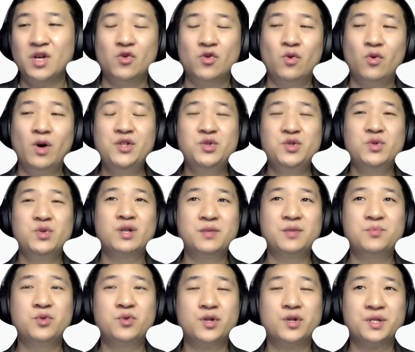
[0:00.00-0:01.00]
Once you
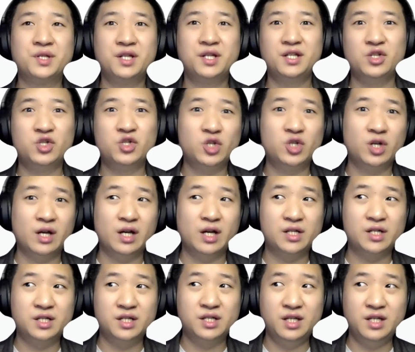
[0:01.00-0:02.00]
click Proceed, it shall
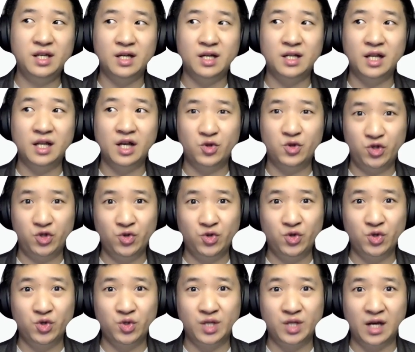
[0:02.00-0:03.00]
actually allows you
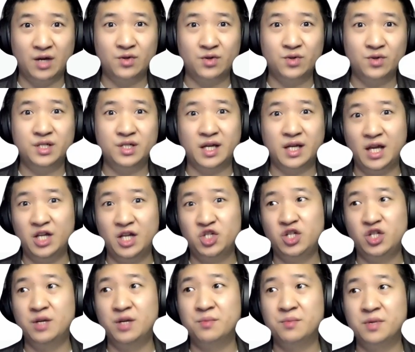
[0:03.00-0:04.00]
to download the
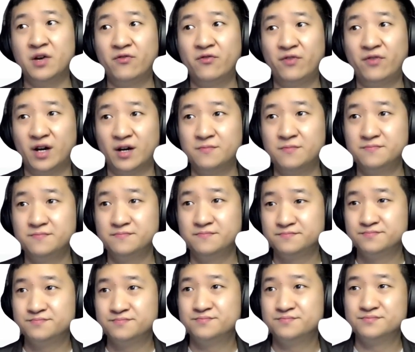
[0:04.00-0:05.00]
HTML file.
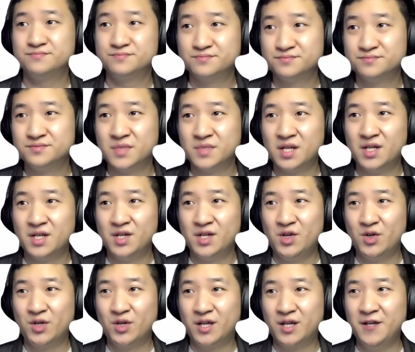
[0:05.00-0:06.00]

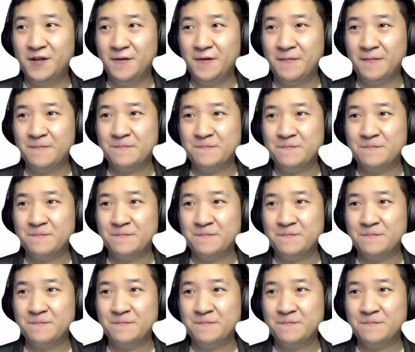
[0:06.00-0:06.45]
Okay.